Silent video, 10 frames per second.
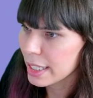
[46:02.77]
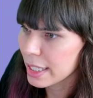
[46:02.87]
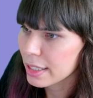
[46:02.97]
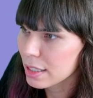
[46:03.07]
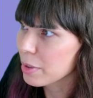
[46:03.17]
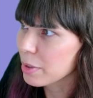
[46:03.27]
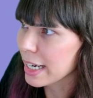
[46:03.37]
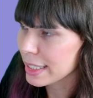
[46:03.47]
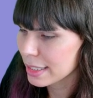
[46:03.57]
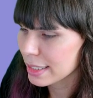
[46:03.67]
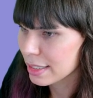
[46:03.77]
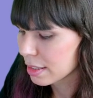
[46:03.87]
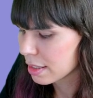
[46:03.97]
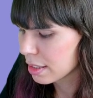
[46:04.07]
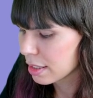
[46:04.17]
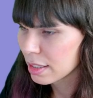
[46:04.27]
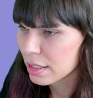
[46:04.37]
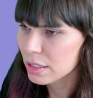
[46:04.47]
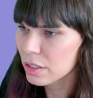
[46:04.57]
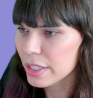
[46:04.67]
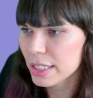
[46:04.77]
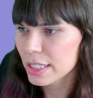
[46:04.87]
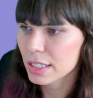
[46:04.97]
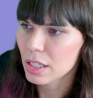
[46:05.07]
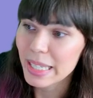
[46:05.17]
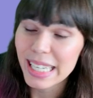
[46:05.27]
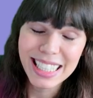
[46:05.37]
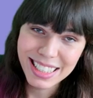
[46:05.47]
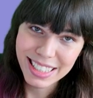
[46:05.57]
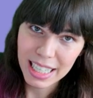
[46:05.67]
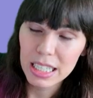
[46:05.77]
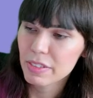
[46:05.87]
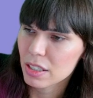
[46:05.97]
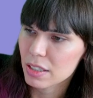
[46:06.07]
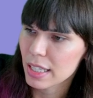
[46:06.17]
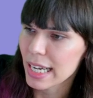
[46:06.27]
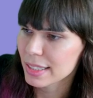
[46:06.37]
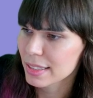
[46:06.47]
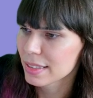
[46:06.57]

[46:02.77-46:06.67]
curly brackets. So this is going inside of our class.